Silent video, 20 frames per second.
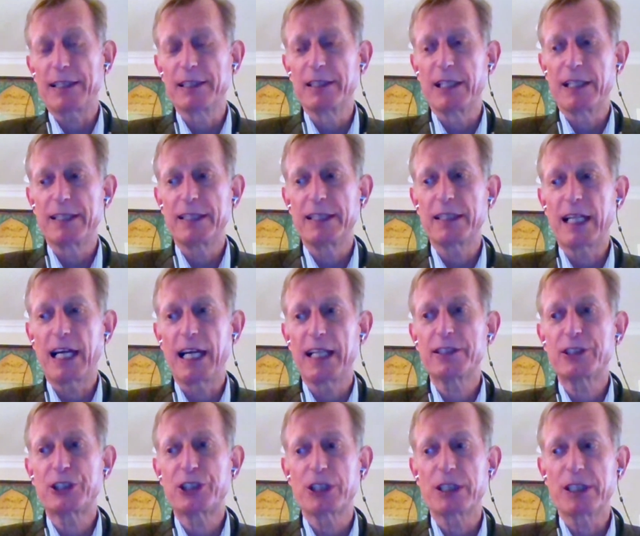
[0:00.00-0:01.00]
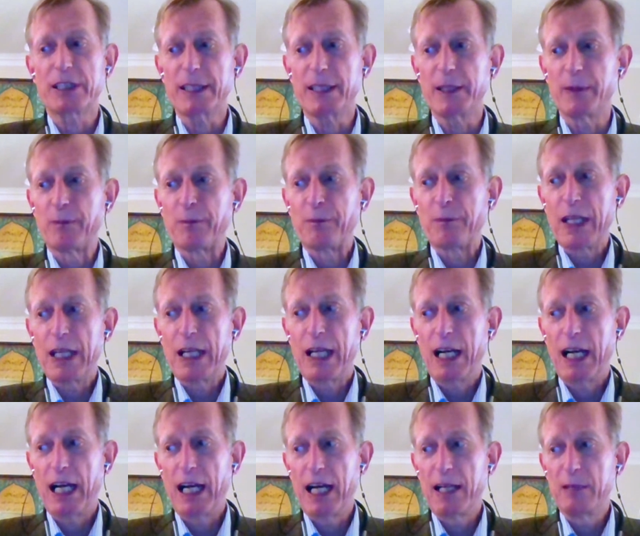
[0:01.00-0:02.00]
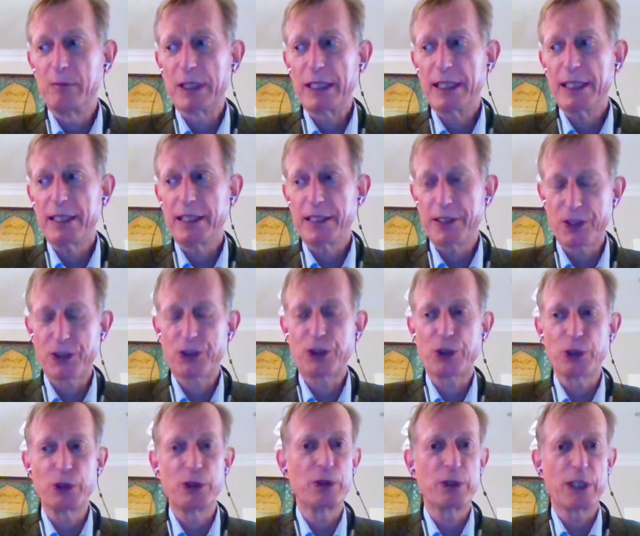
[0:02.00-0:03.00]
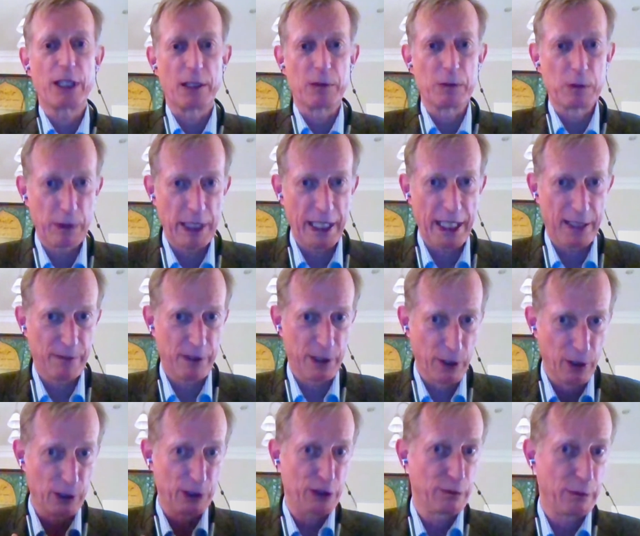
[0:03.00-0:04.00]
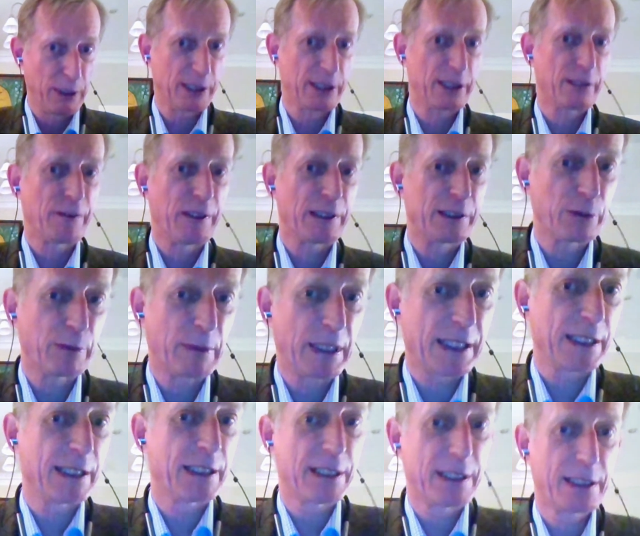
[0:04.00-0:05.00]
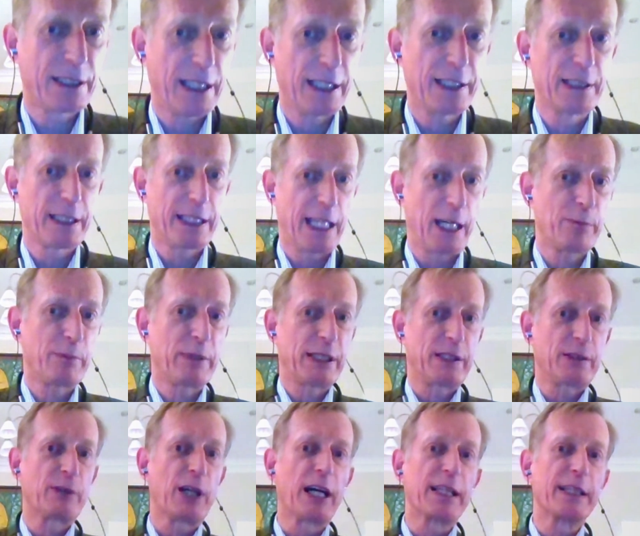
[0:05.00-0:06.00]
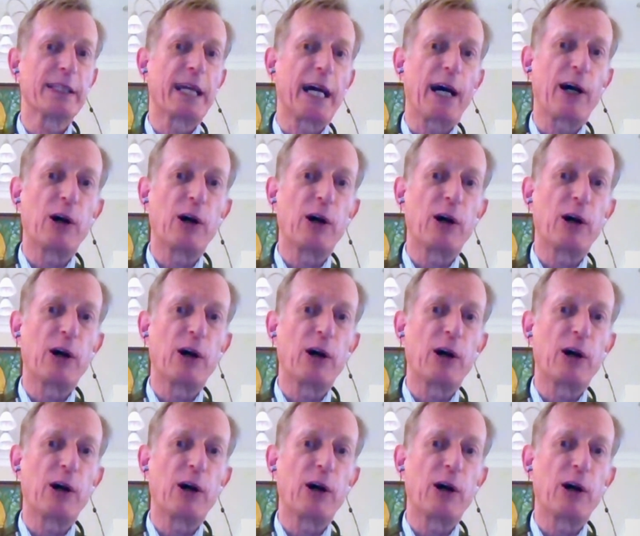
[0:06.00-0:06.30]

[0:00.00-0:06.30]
And I think actually it is true that we have a lot of market fundamentalists in the cabinet right